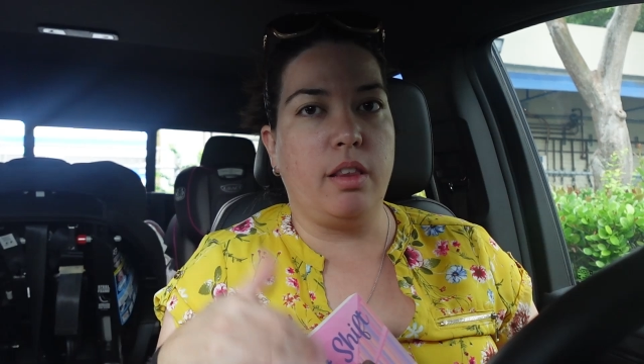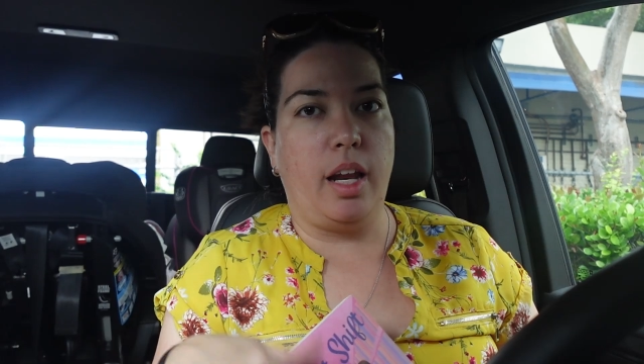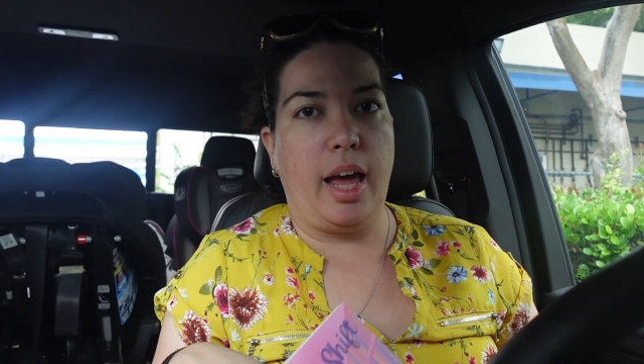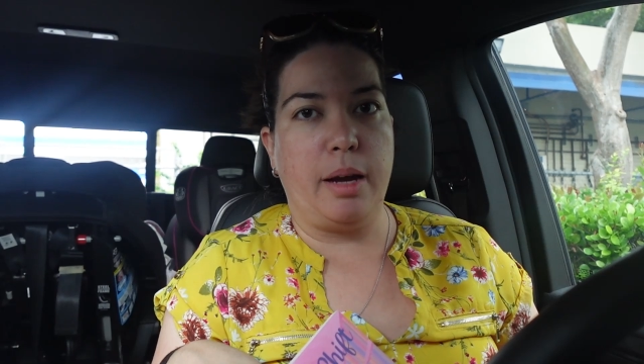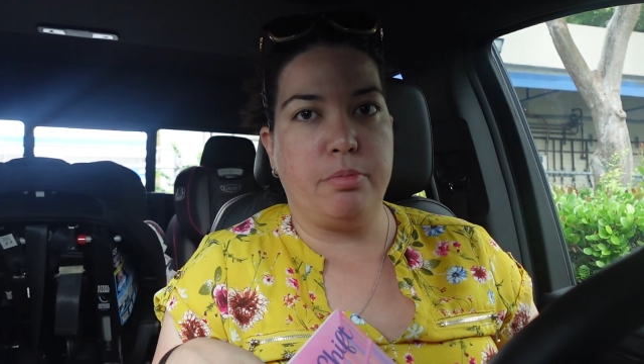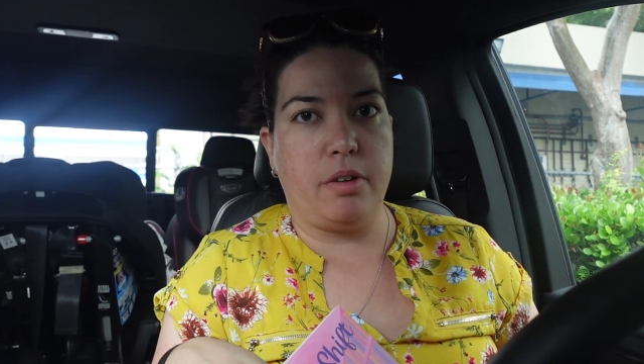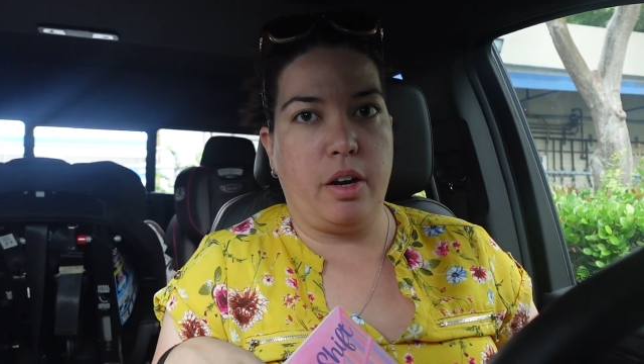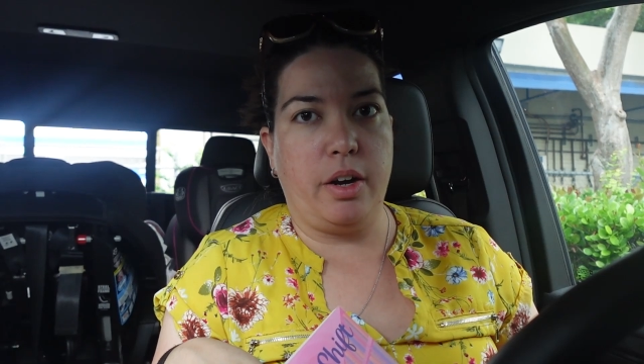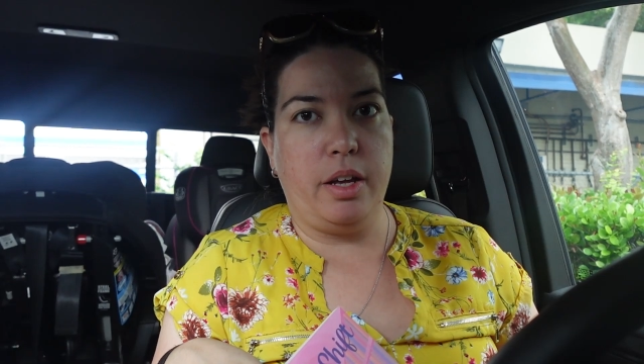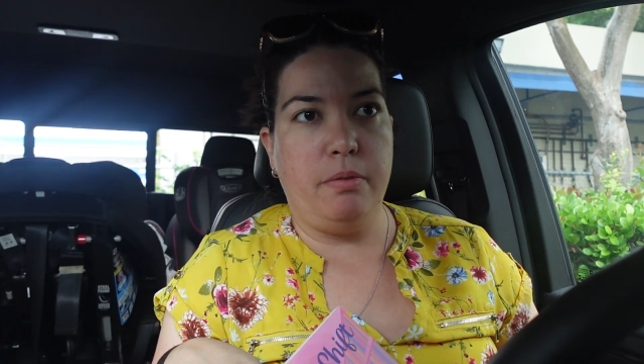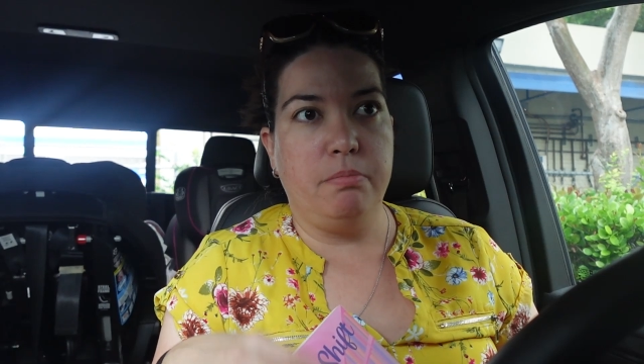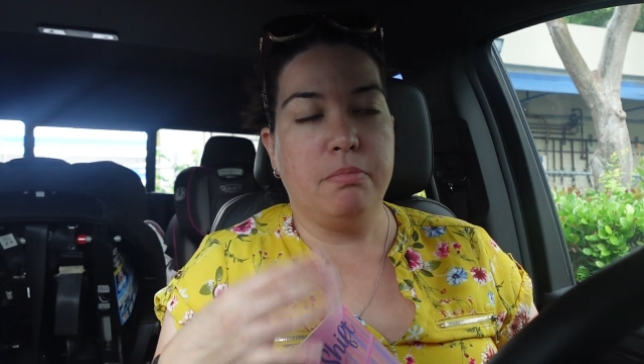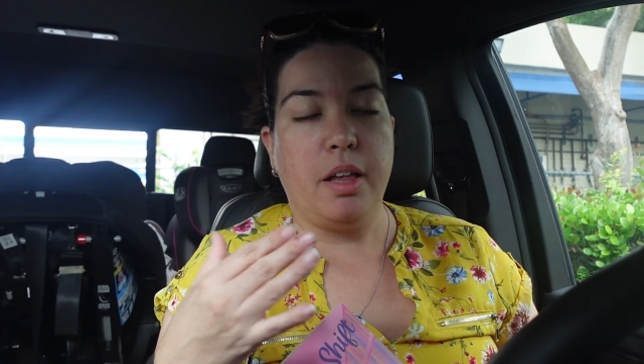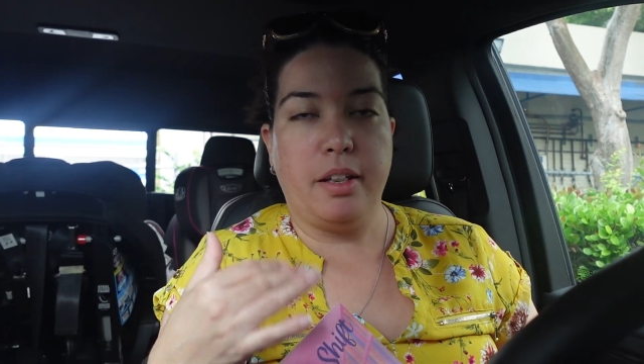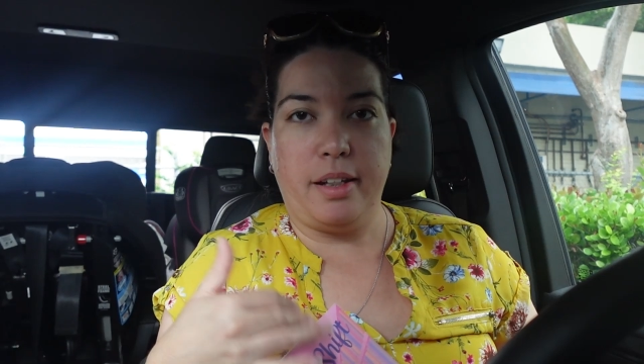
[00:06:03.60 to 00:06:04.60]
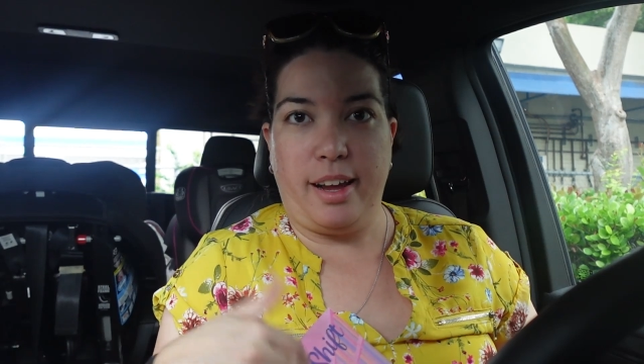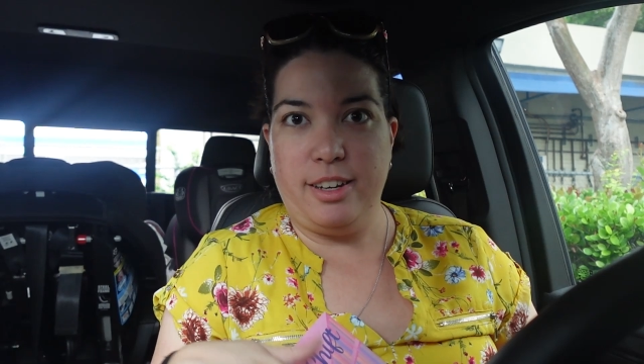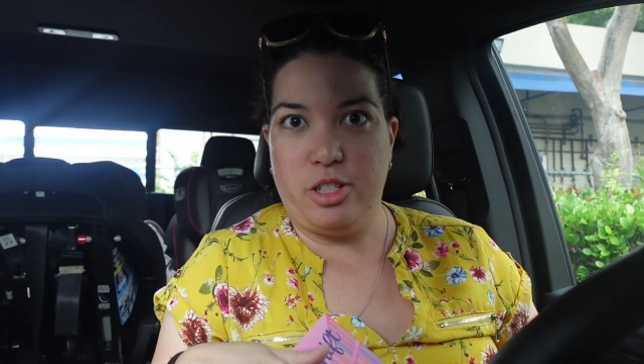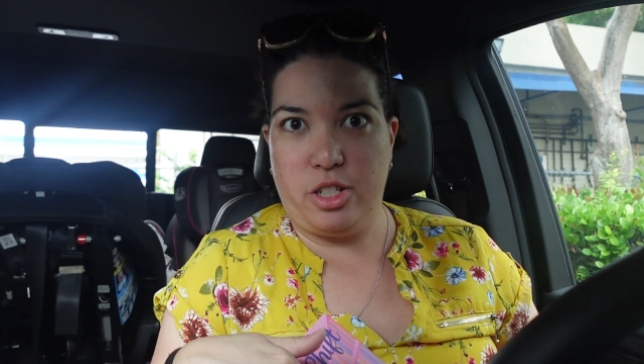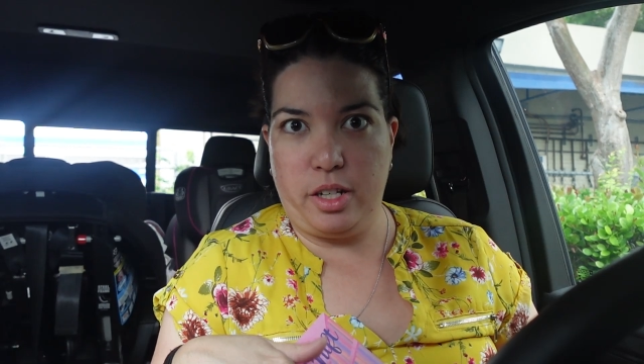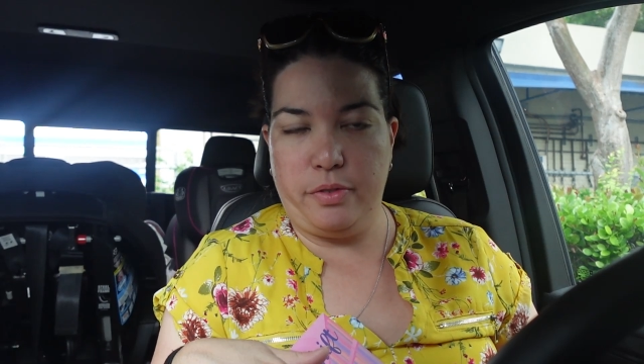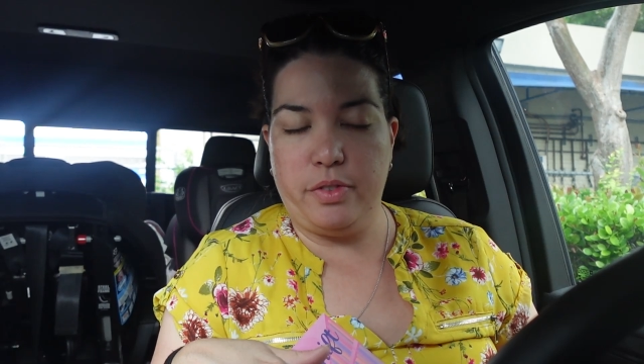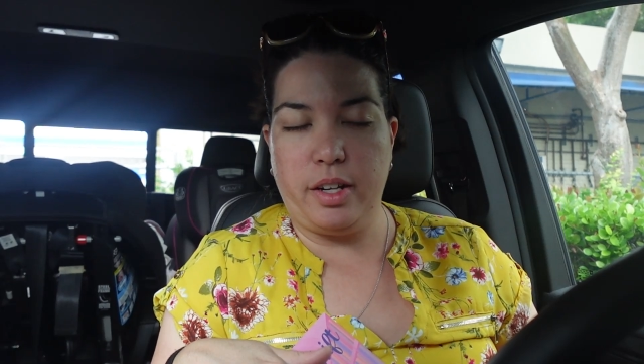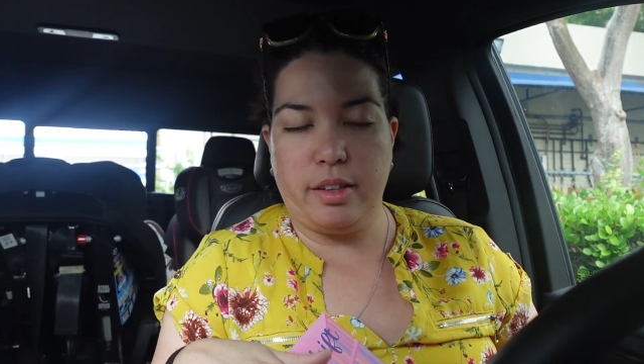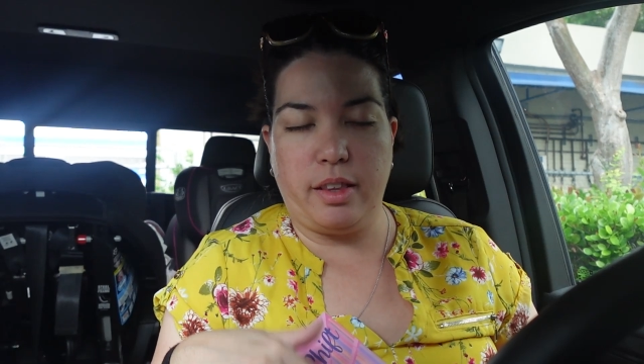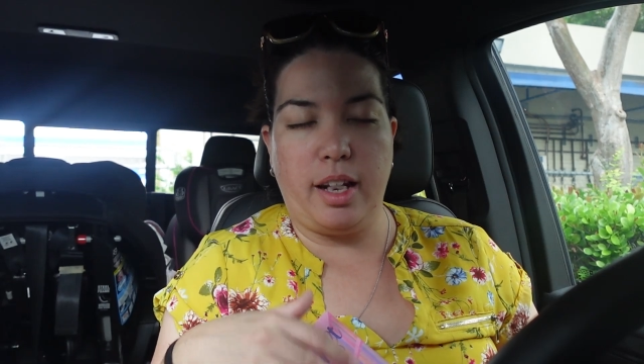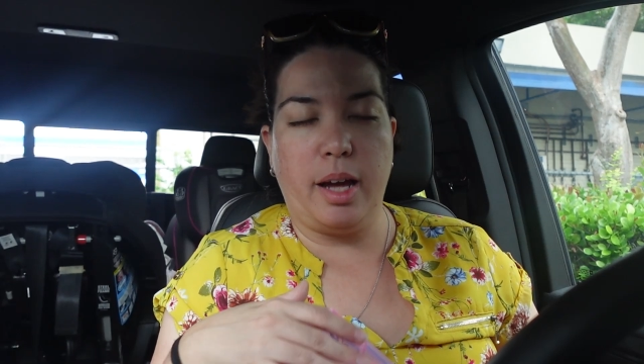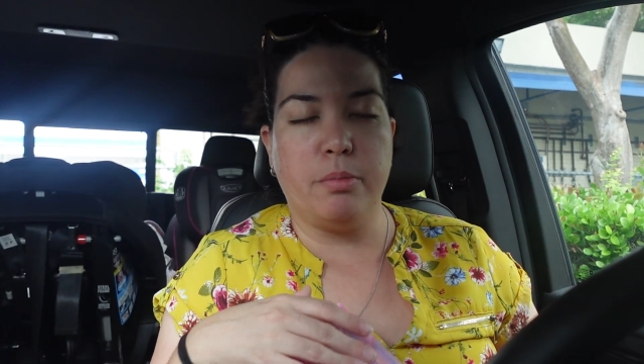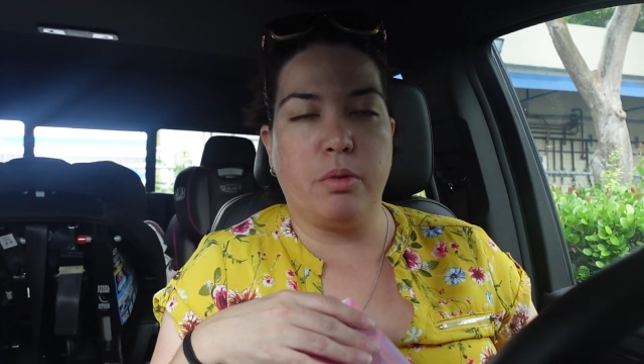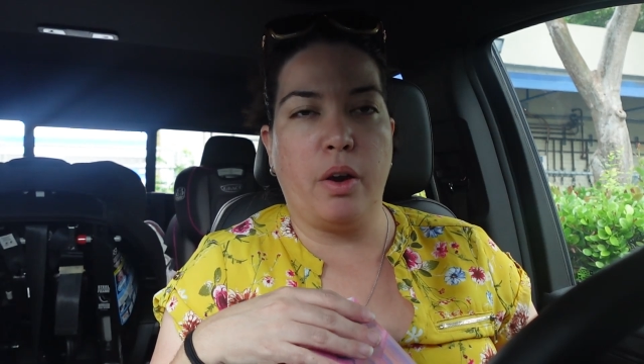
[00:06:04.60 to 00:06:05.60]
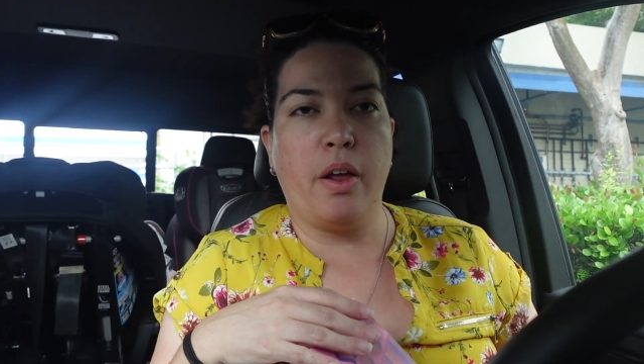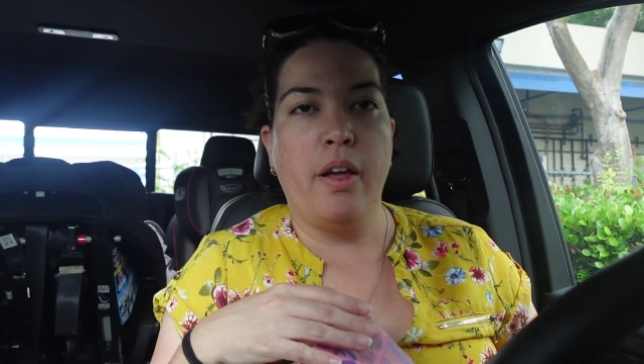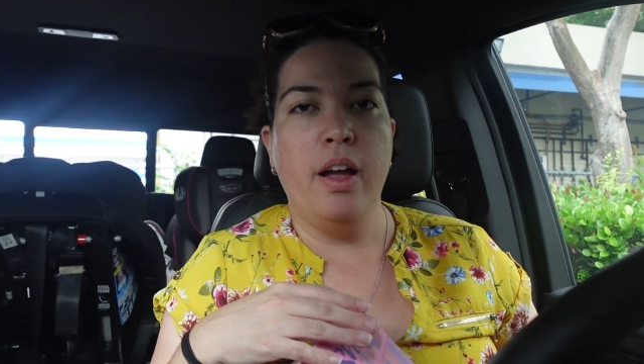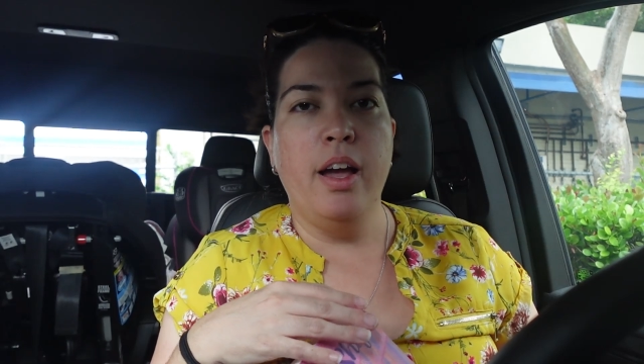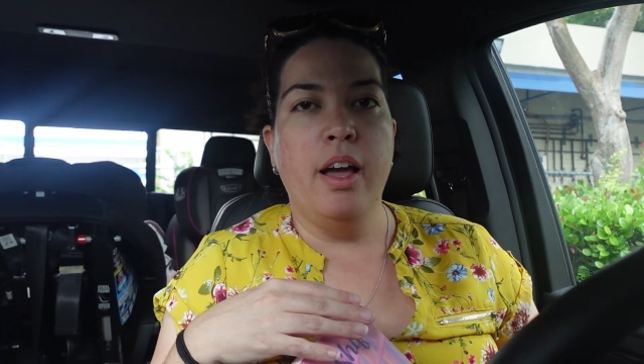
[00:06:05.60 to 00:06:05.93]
library, the night shift at the library.